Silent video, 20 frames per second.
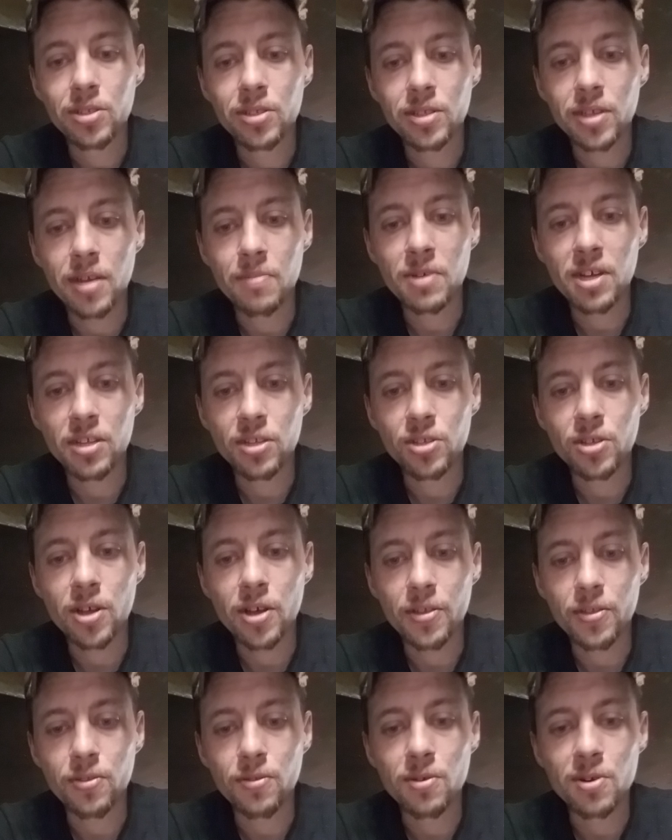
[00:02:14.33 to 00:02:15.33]
I'm on
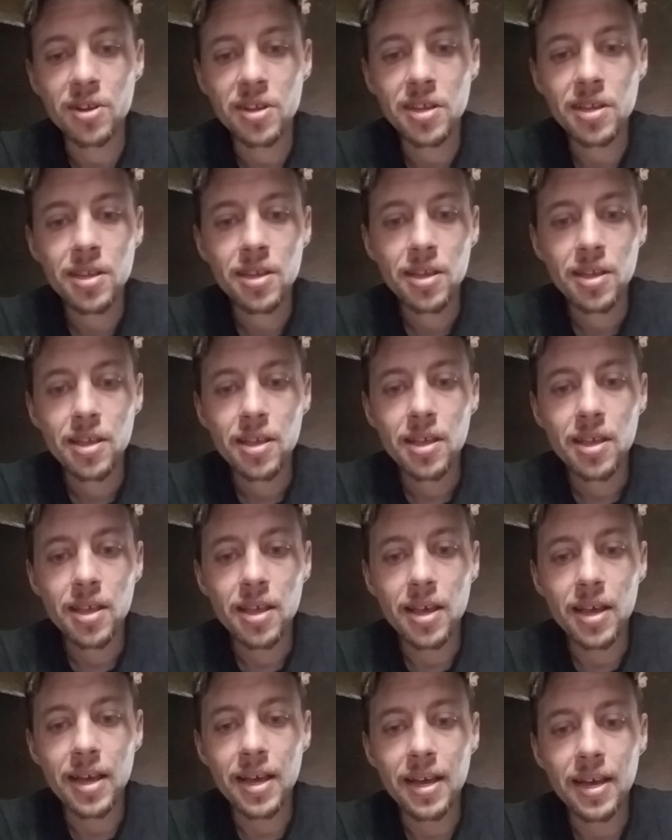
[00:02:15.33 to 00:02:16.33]
saw 3.
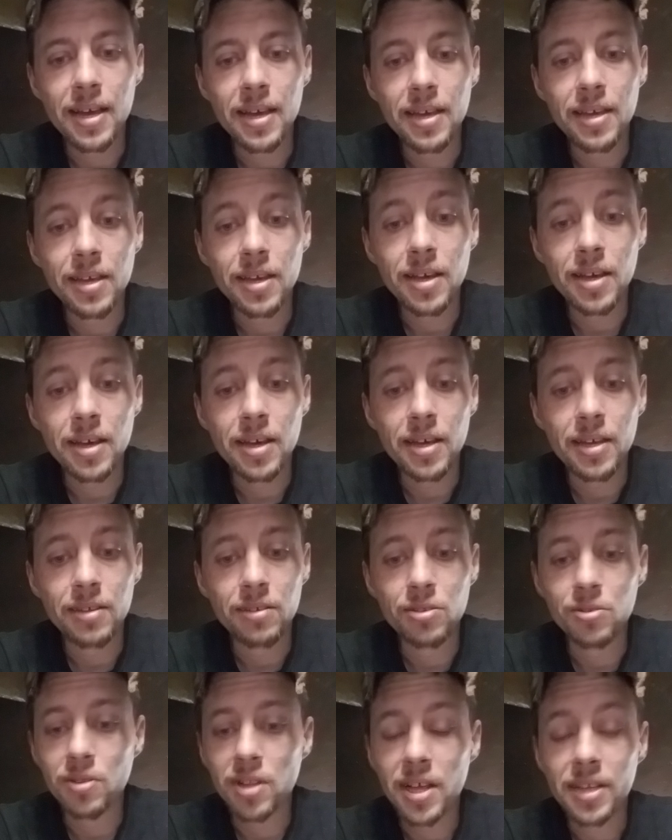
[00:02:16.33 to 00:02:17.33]
I
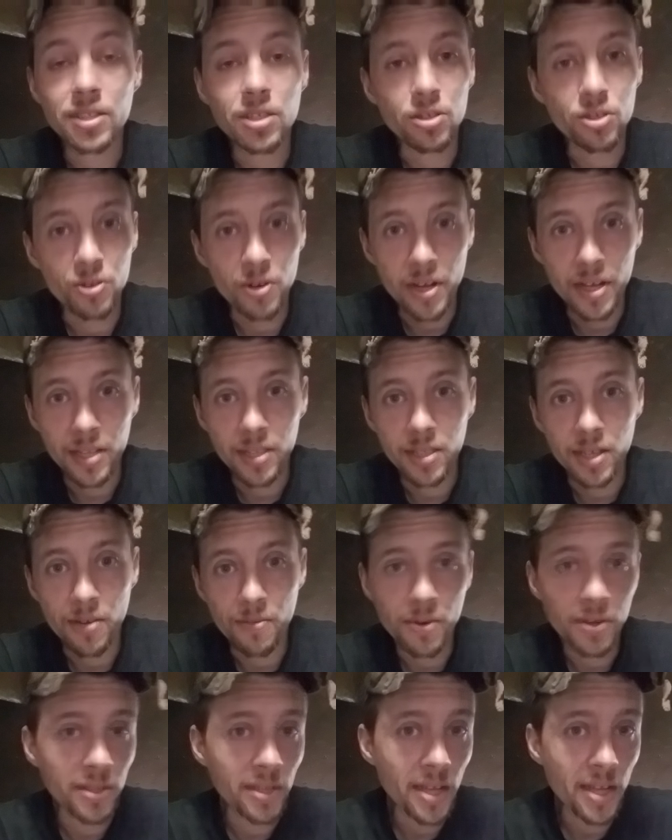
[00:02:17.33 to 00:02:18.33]
do lots of treads. I
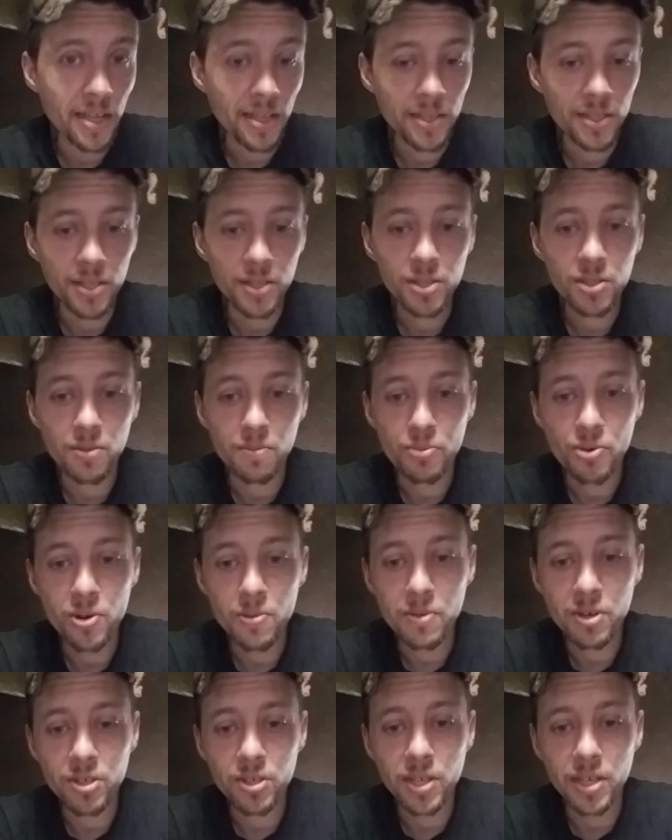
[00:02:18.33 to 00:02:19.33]
run that system pretty
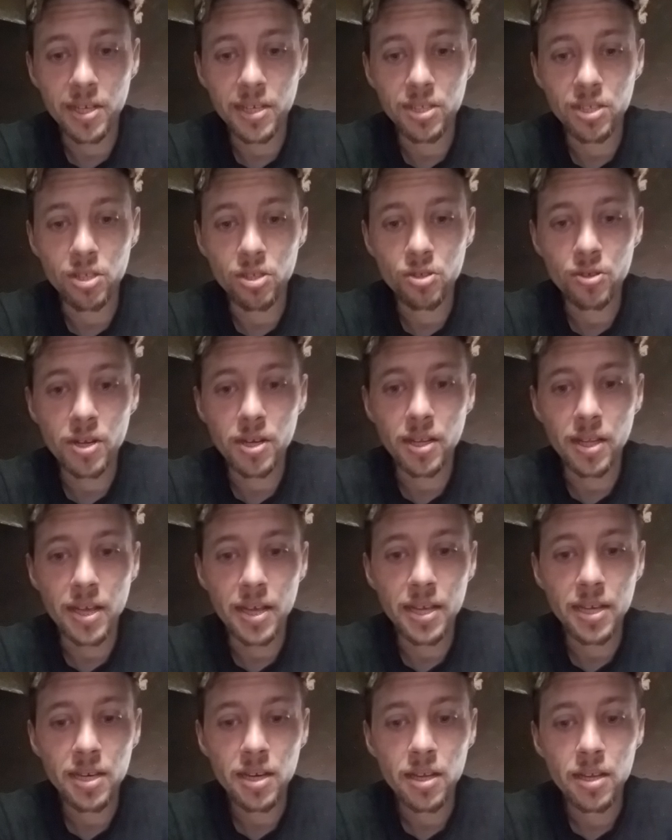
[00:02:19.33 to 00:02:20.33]
much like it's a tread
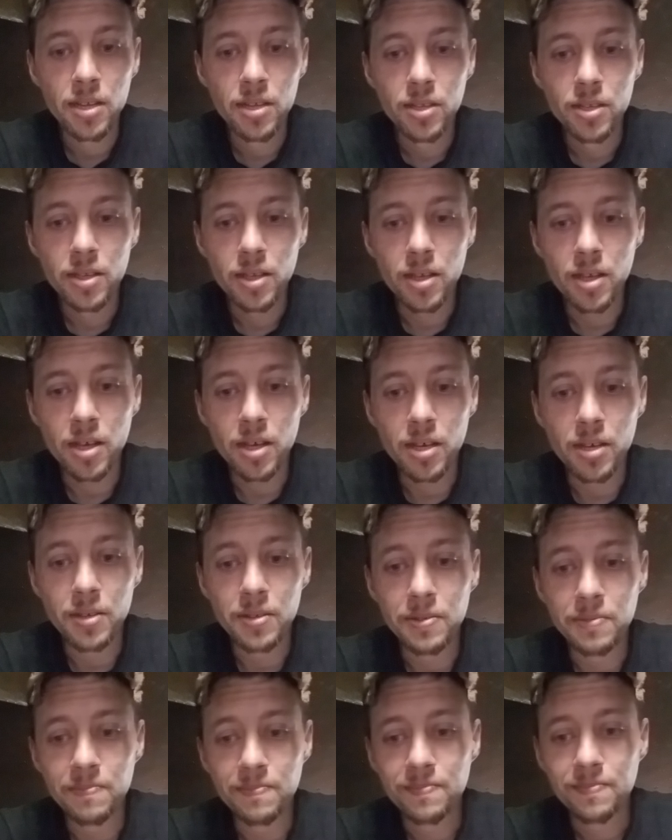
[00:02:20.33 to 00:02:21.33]
line.
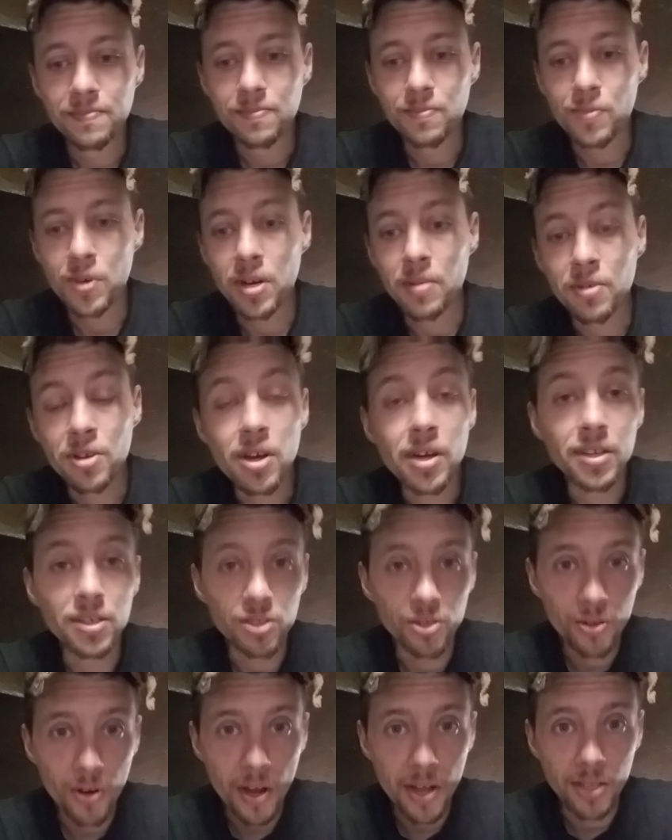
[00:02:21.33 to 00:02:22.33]
When I'm cutting
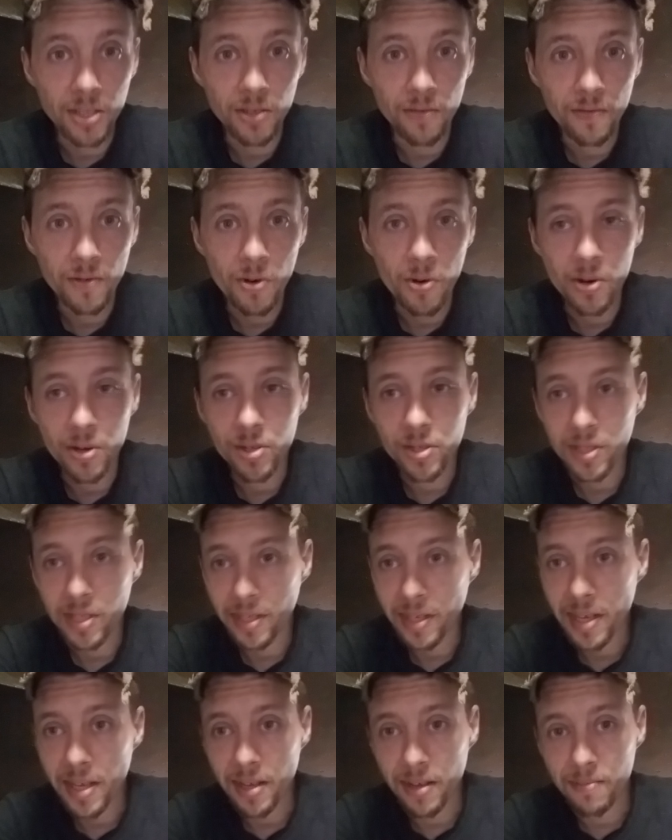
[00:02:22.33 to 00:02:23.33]
treads, of course, I
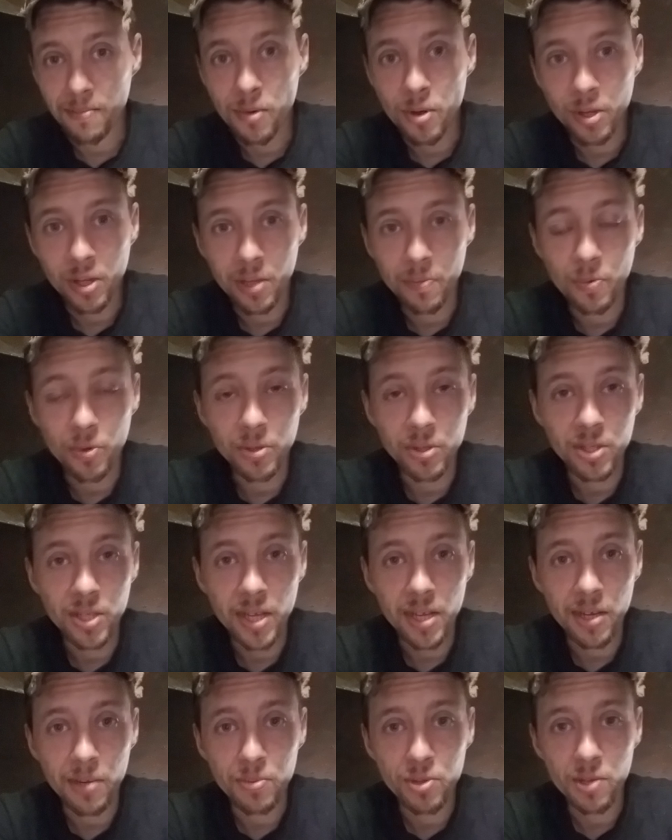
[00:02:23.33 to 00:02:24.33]
get multiple
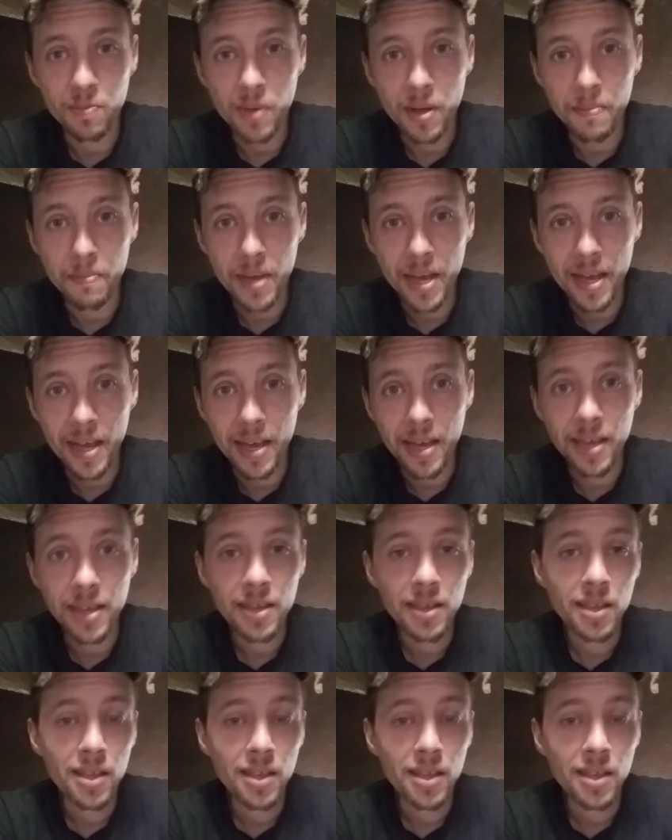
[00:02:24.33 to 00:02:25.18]
setups in my bay.